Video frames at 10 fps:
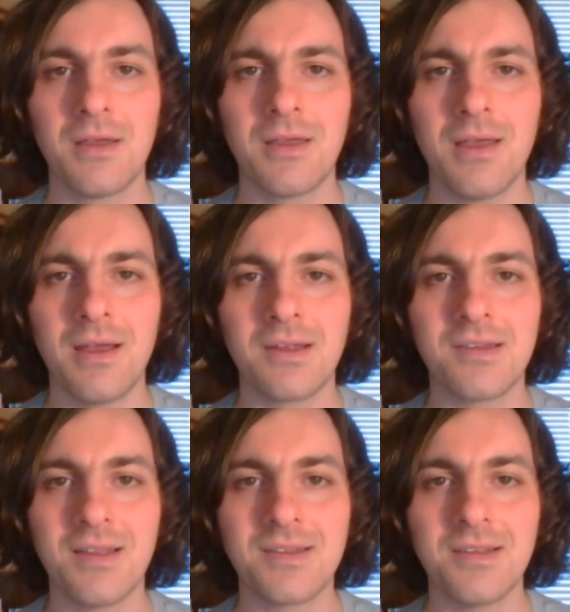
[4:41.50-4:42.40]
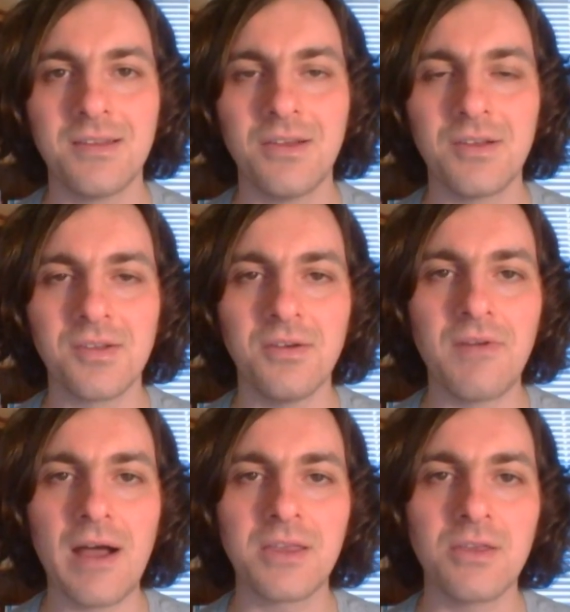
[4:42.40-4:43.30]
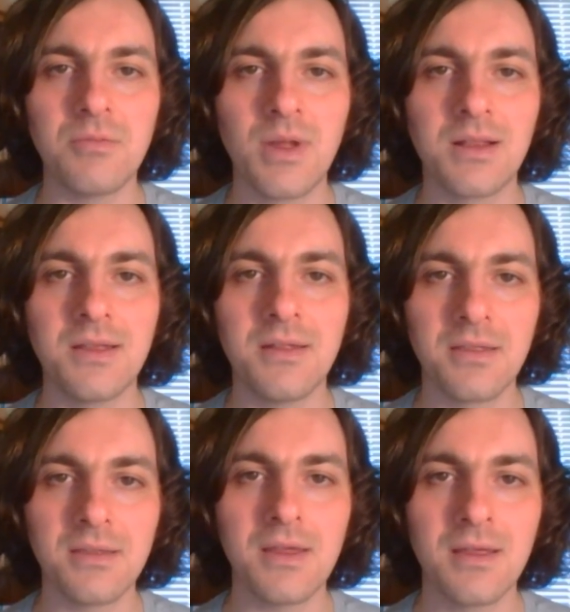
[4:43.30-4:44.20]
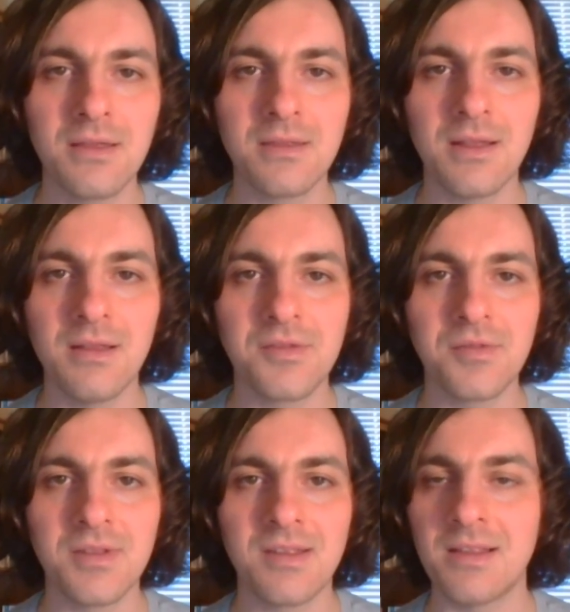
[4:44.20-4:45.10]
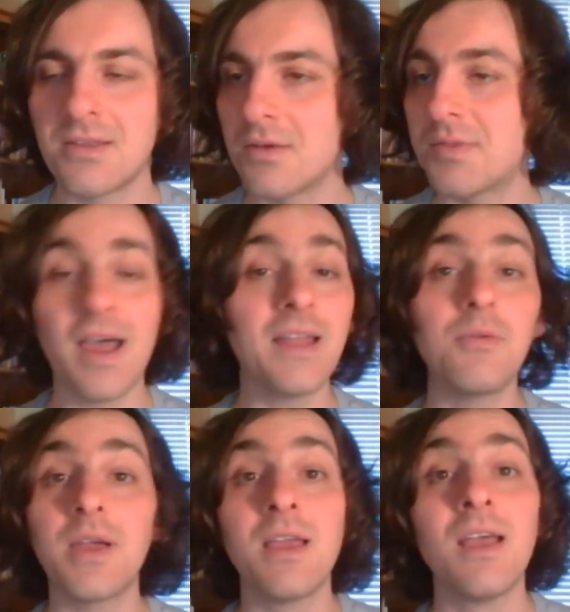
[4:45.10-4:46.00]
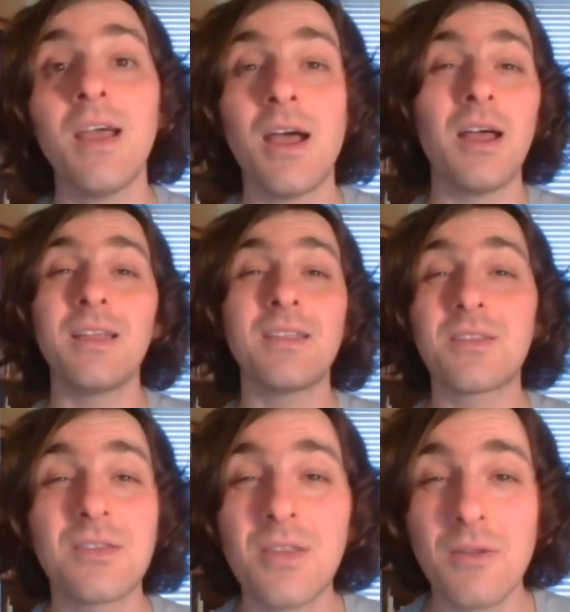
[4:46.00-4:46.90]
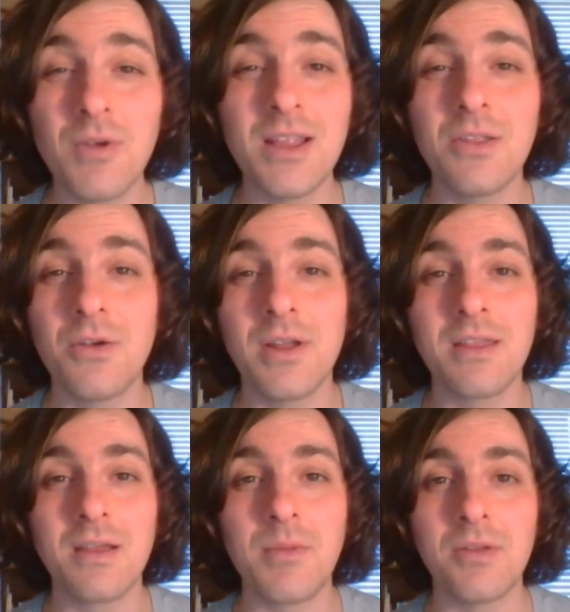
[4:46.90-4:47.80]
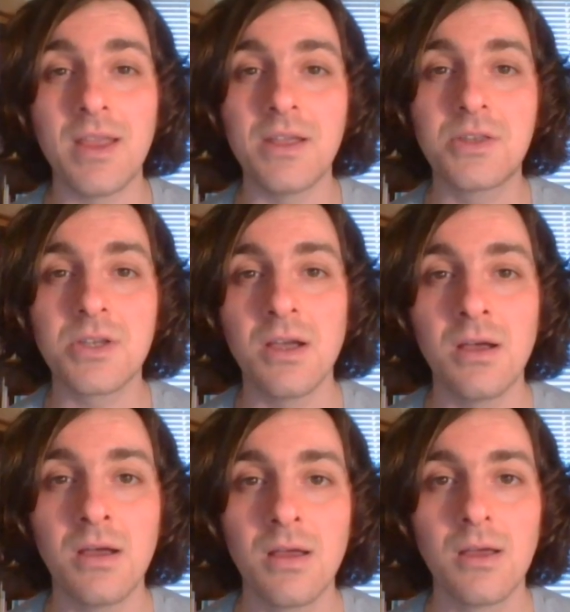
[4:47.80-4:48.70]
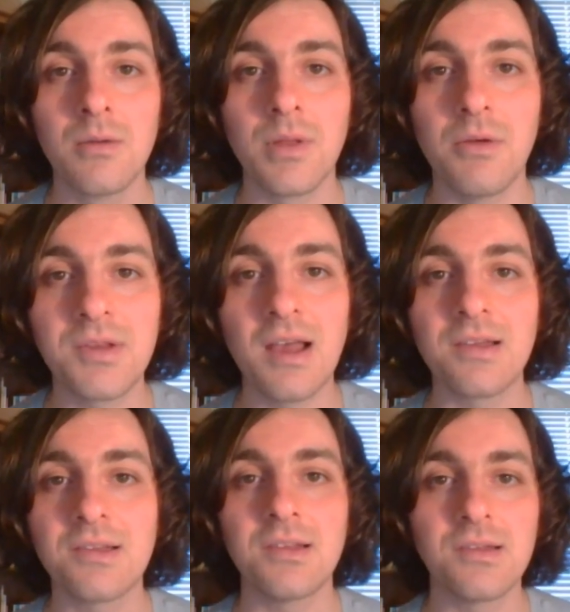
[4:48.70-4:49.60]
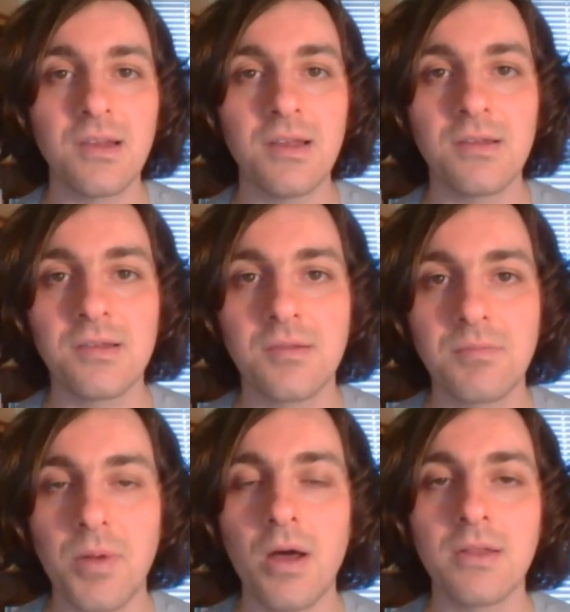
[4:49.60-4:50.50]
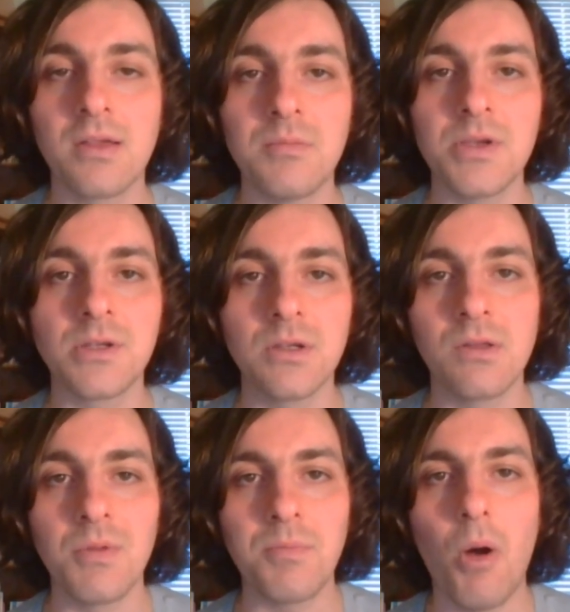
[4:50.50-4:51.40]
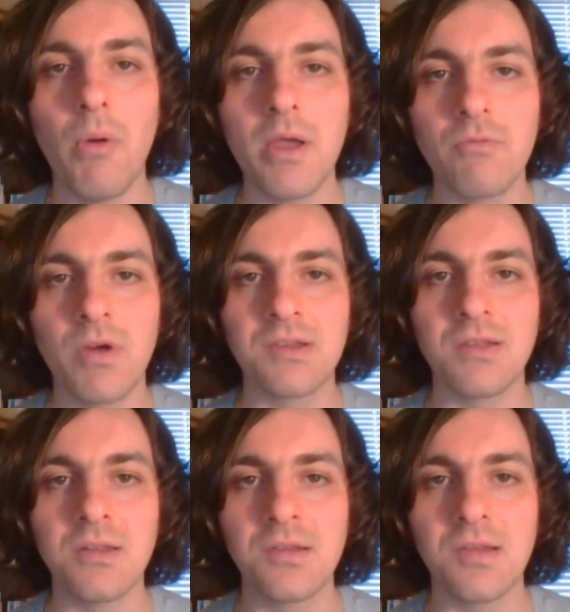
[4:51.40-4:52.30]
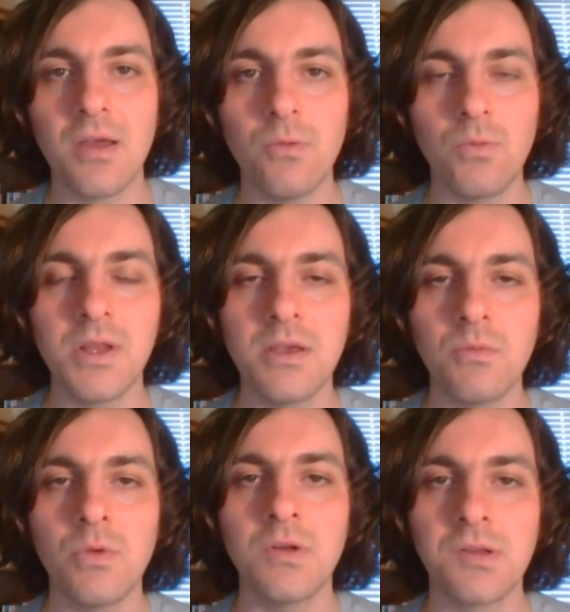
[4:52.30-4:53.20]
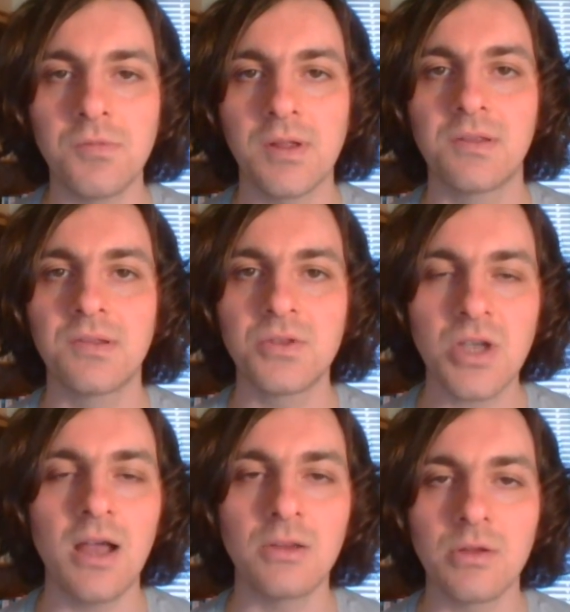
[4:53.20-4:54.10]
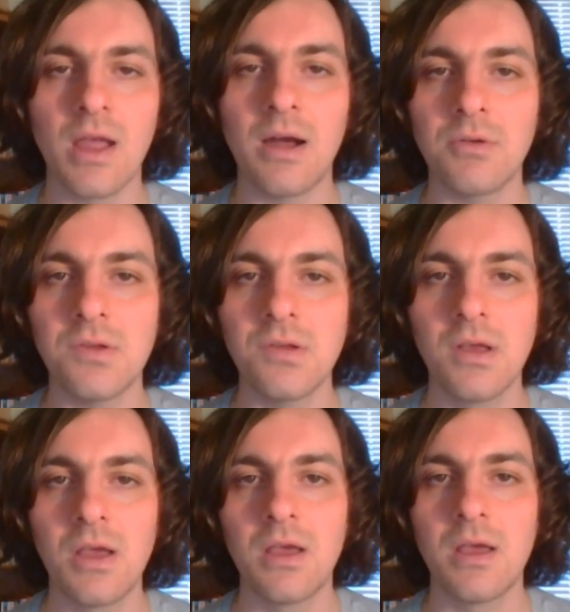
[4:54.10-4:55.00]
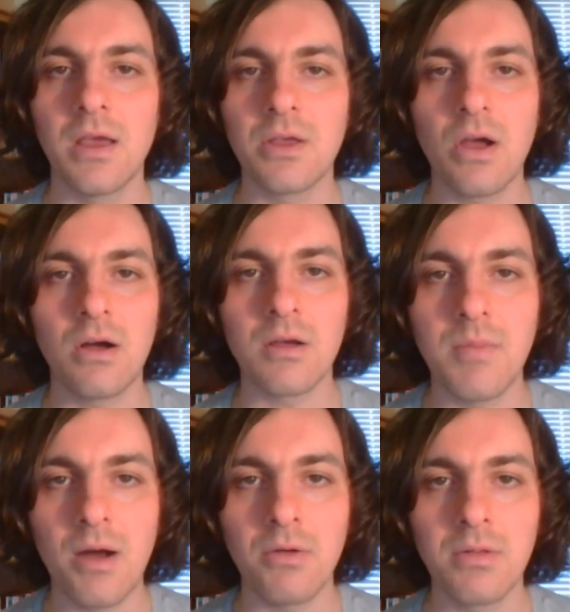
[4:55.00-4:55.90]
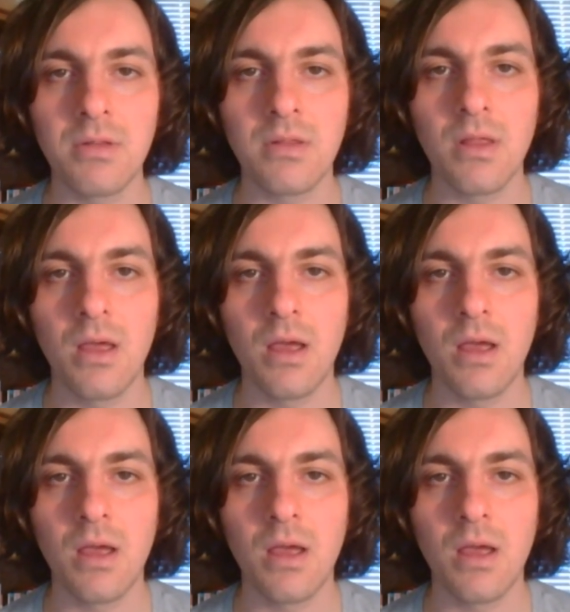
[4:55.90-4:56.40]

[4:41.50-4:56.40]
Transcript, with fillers: Yeah, it's a little sort of vacuum cleaner thing that lives with the Teletubbies. Anyway, didn't really know anything about nature, but I was asked as part of the commission to be poet in residence at William Wordsworth's childhood house in Cockermouth.